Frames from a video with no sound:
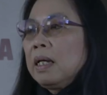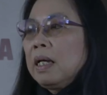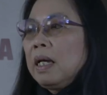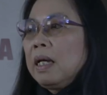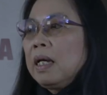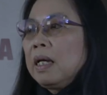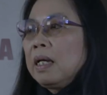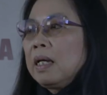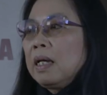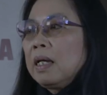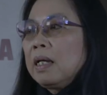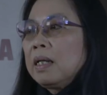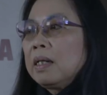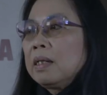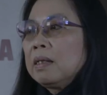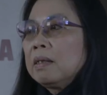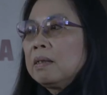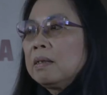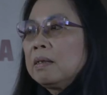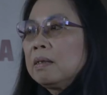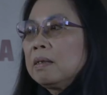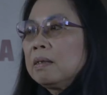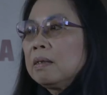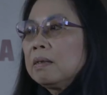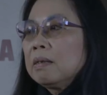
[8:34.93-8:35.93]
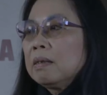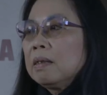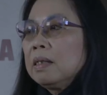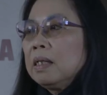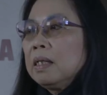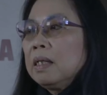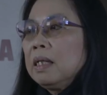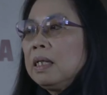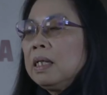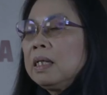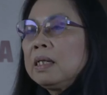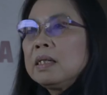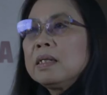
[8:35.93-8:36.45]
and
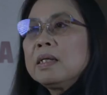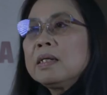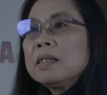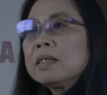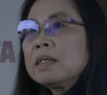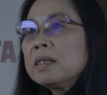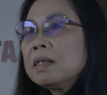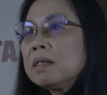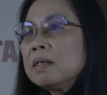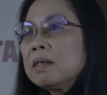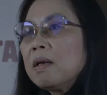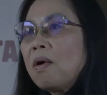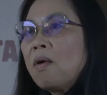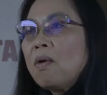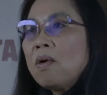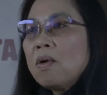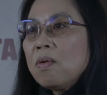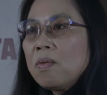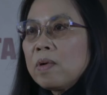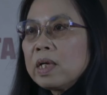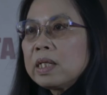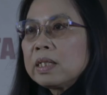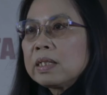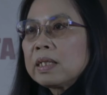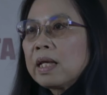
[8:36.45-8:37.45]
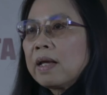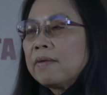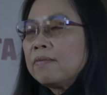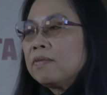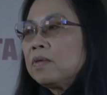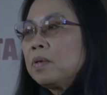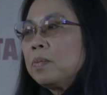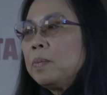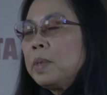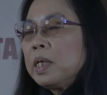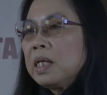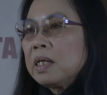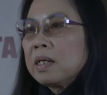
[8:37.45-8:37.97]
it doesn't always have
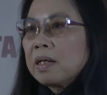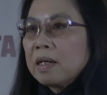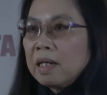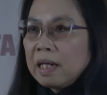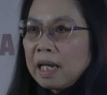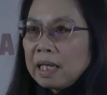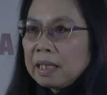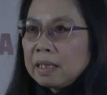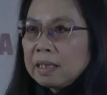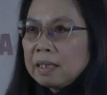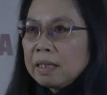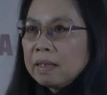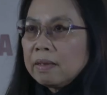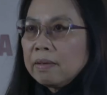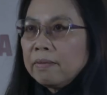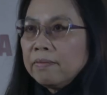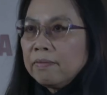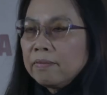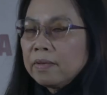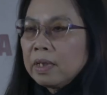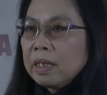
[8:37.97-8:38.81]
to be collective.